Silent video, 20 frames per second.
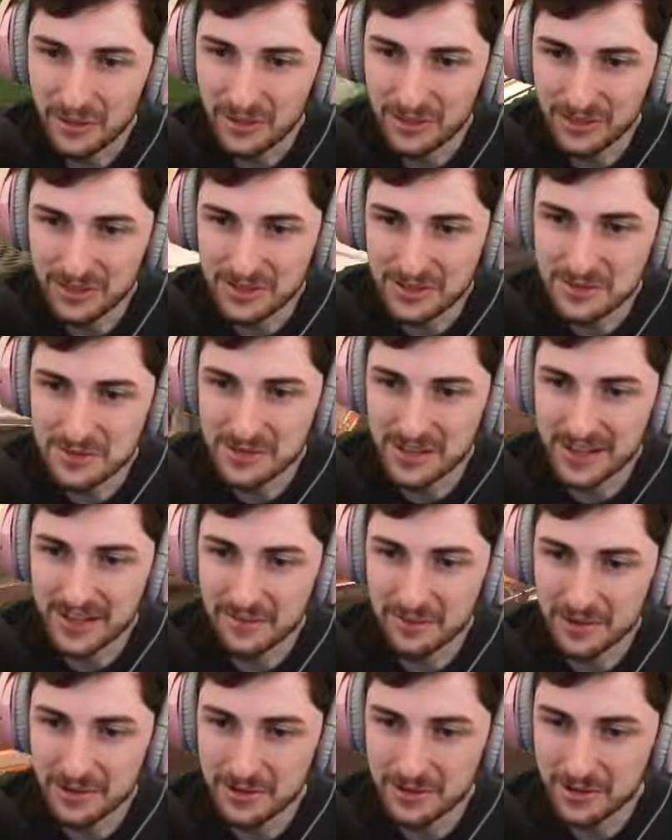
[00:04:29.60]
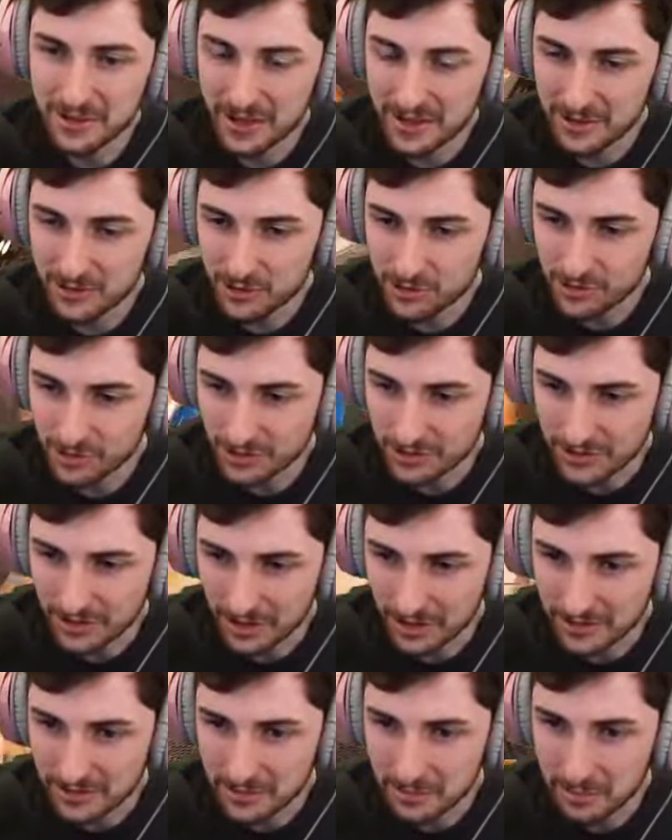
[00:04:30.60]
only thing you get when you do that is shit
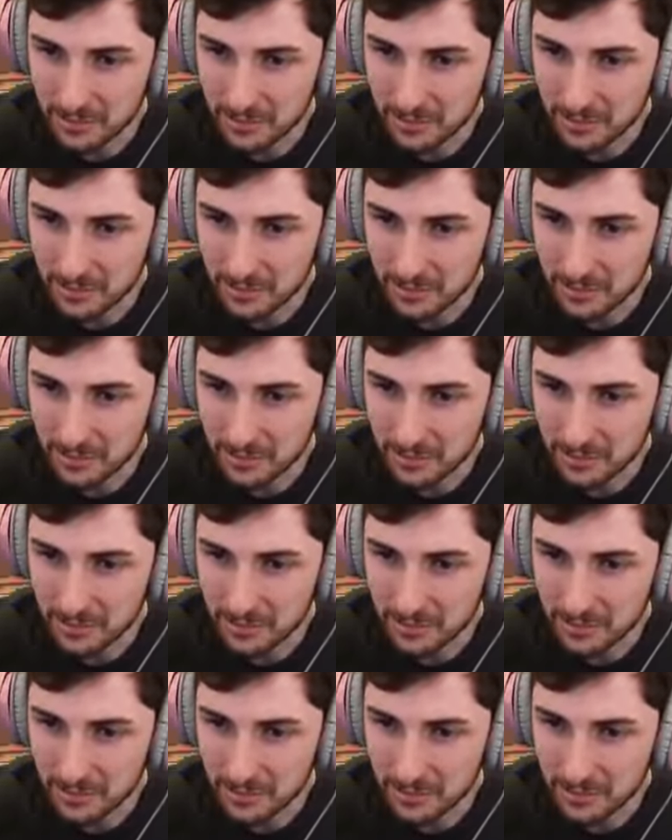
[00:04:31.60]
talked,